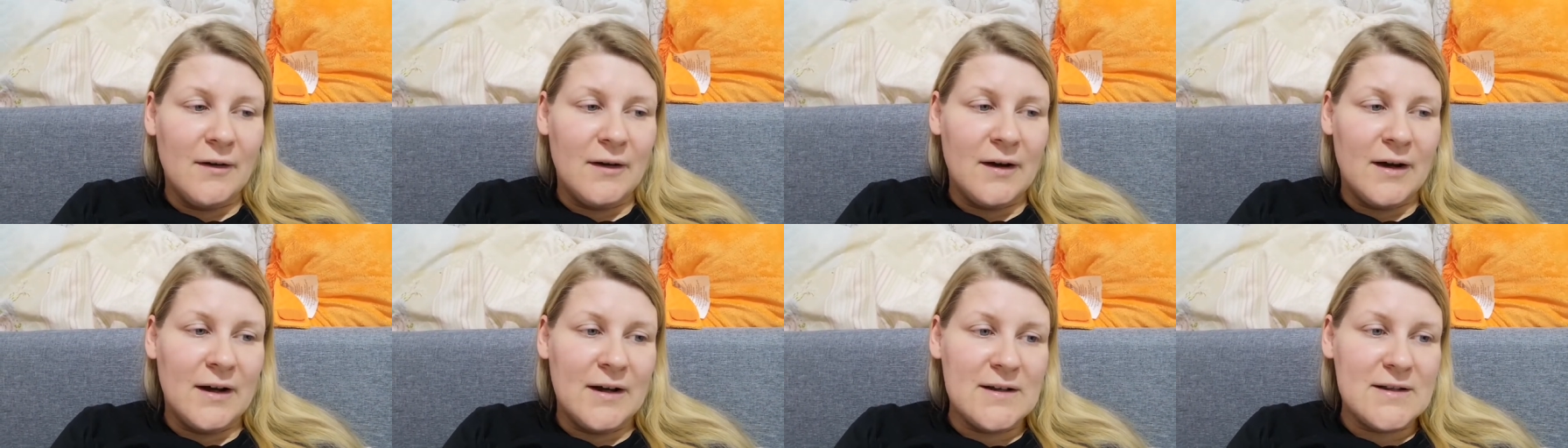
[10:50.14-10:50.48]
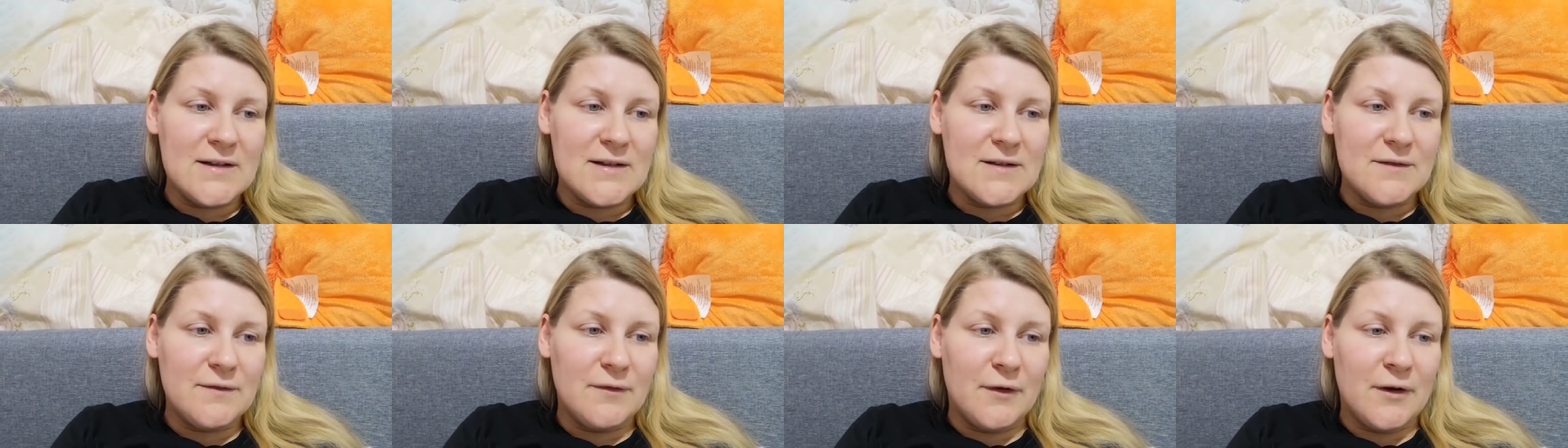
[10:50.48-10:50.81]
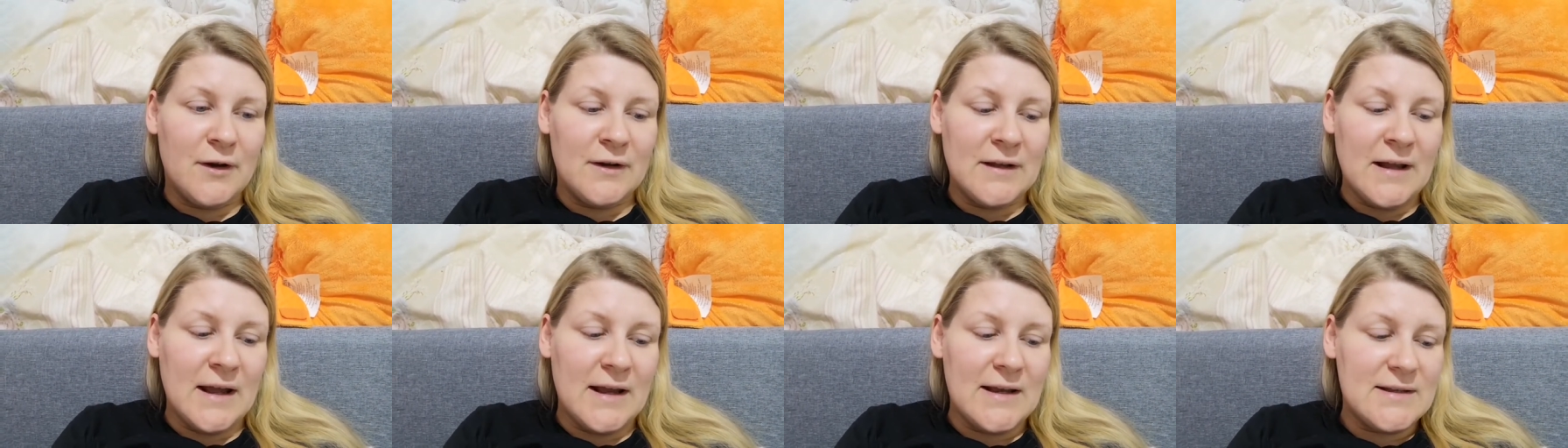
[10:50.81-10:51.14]
us for
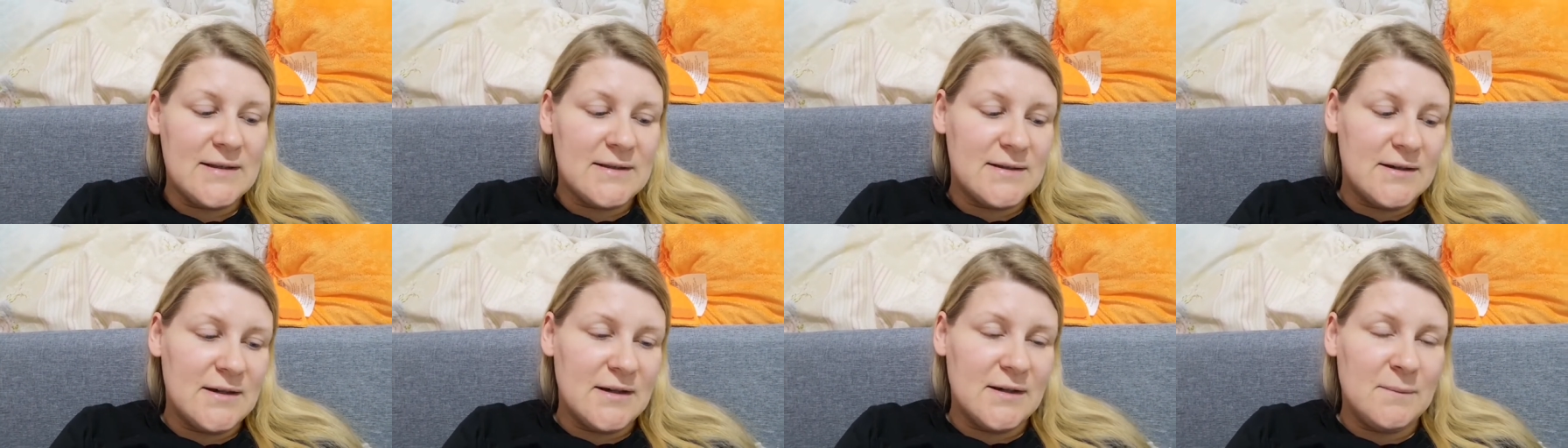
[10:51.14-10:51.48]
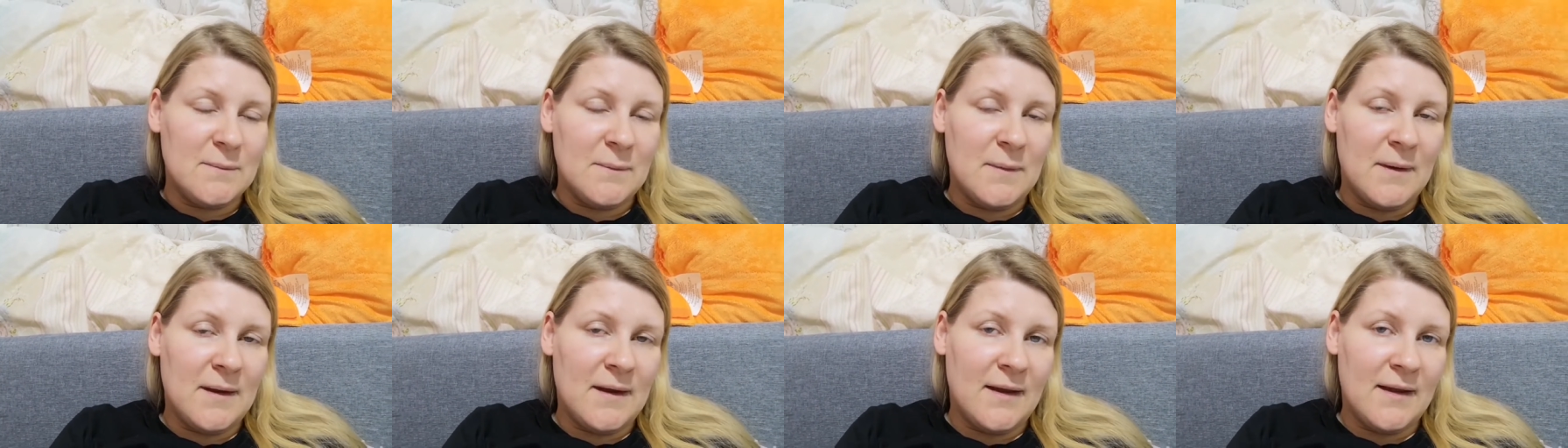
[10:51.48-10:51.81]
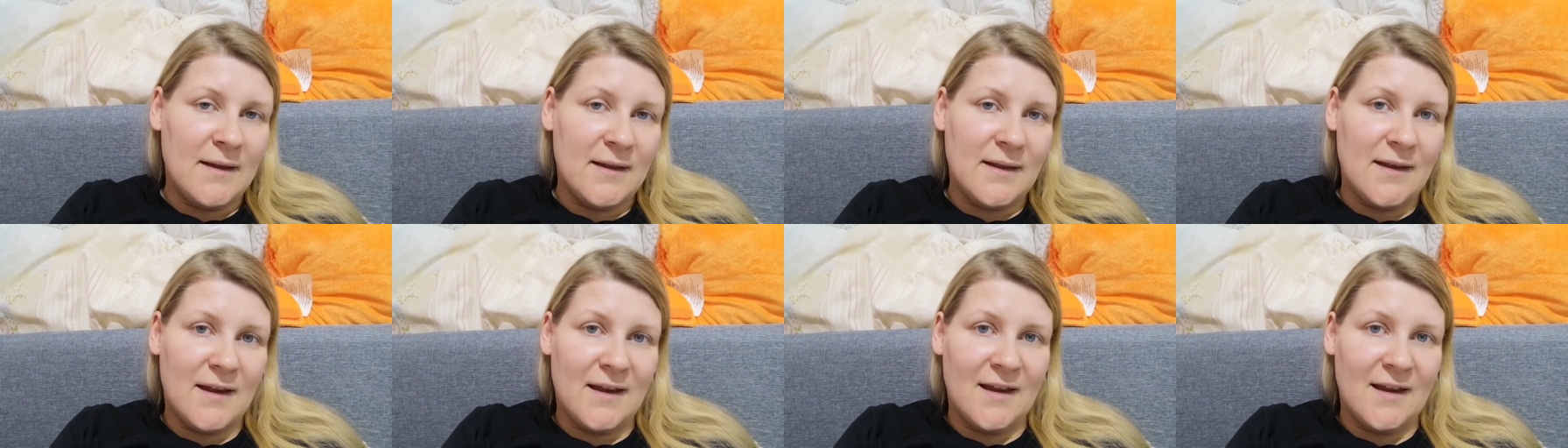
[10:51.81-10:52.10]
a nice treatment.